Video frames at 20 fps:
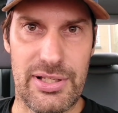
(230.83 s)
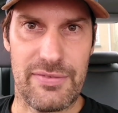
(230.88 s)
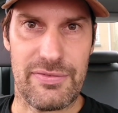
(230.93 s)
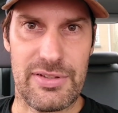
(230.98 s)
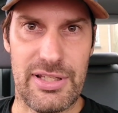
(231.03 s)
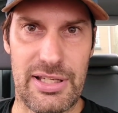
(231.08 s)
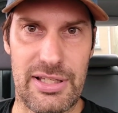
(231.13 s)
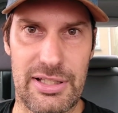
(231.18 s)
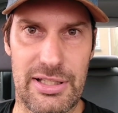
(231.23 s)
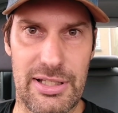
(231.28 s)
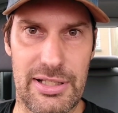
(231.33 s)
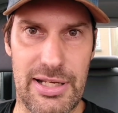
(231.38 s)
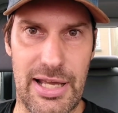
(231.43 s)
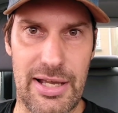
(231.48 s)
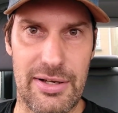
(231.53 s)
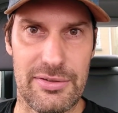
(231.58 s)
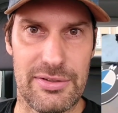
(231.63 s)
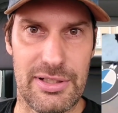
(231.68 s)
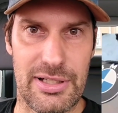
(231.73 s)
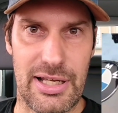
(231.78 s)
I've taken it
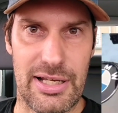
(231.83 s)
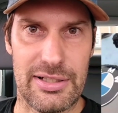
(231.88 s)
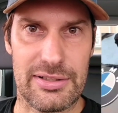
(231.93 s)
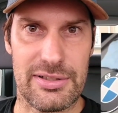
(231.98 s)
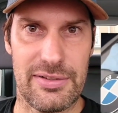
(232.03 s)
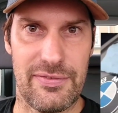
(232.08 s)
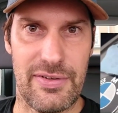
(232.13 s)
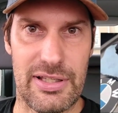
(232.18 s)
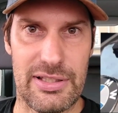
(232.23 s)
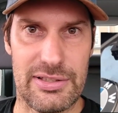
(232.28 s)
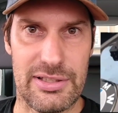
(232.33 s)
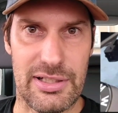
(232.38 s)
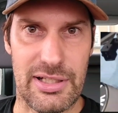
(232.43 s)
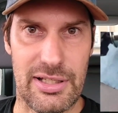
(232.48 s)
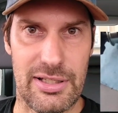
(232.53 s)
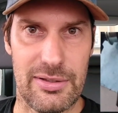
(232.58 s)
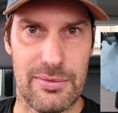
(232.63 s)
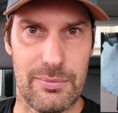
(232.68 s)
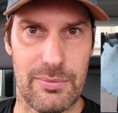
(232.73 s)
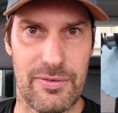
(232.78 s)
out and activated
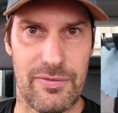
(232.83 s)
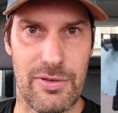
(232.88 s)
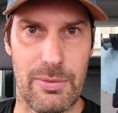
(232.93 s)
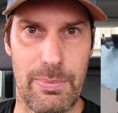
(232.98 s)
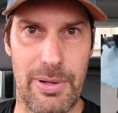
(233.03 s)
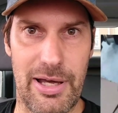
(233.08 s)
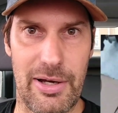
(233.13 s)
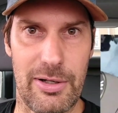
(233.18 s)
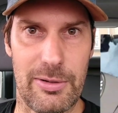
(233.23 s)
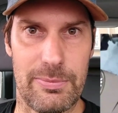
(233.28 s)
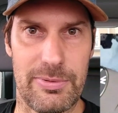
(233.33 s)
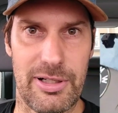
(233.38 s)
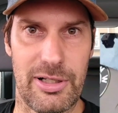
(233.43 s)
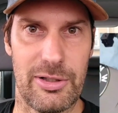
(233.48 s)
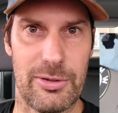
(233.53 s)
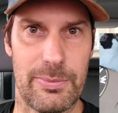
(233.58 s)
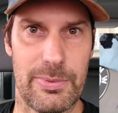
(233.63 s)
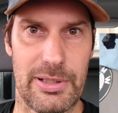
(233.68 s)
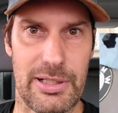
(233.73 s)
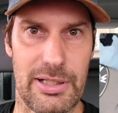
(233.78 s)
it with the power
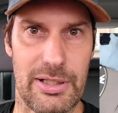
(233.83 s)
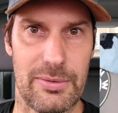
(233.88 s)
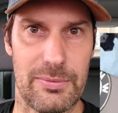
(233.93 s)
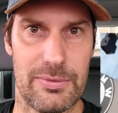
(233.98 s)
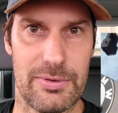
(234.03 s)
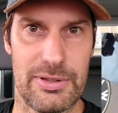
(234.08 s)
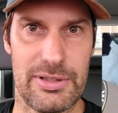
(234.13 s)
probe, and it,